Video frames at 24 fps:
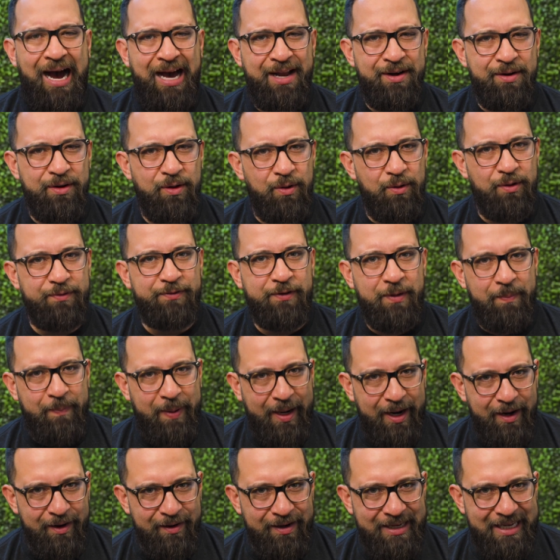I don't know if
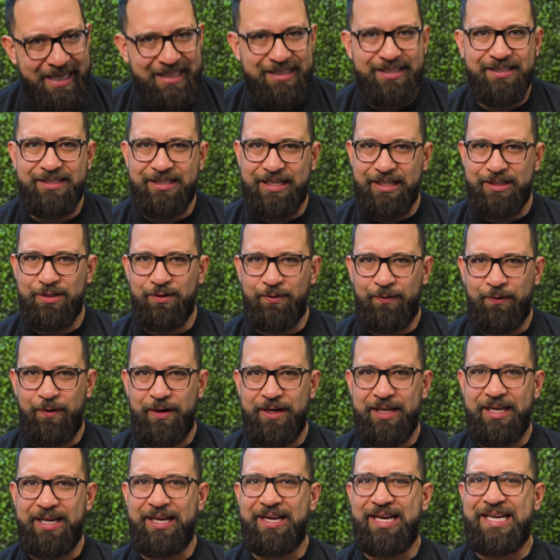comparing it to
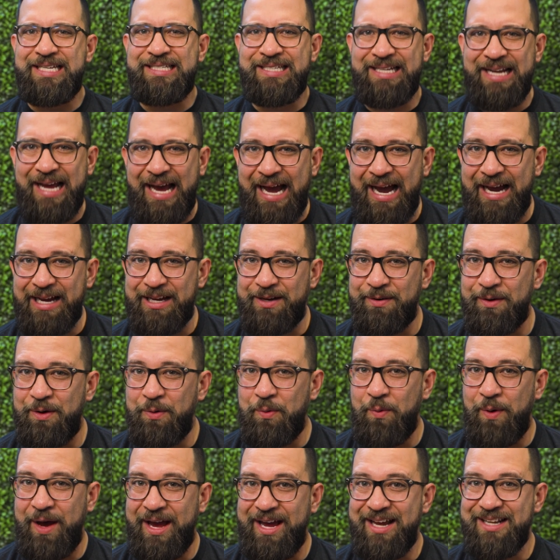schizophrenia is an accurate
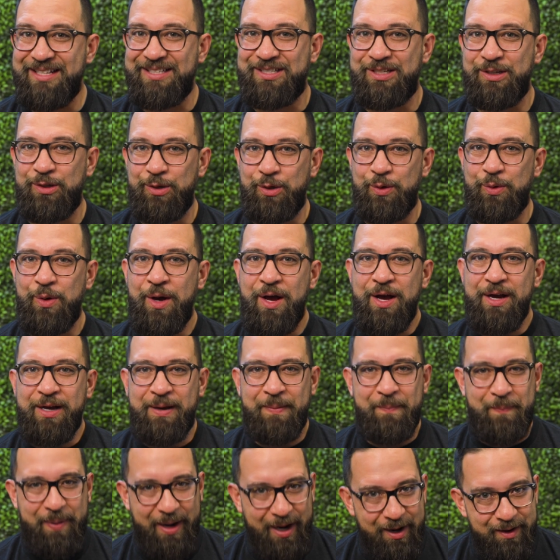way to
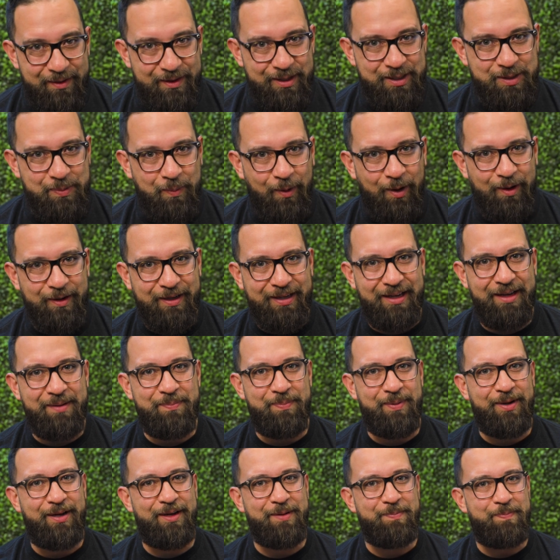compare this market,
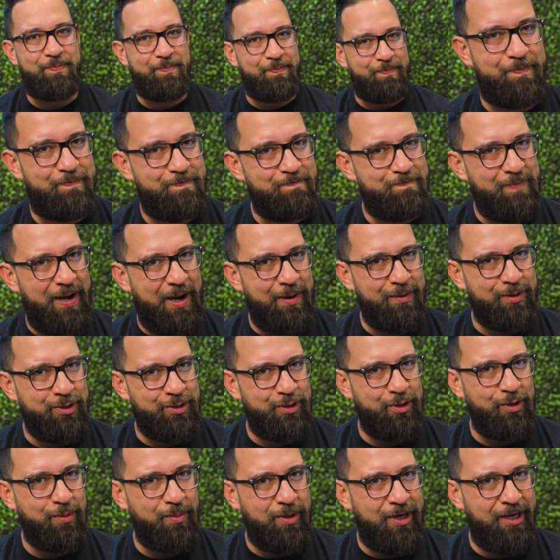but power to
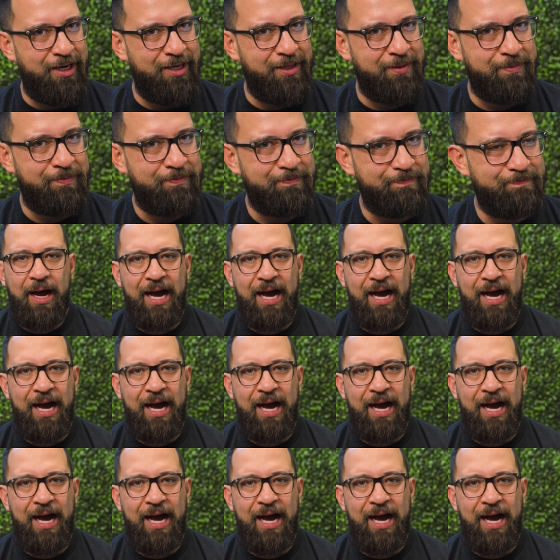you, Brian.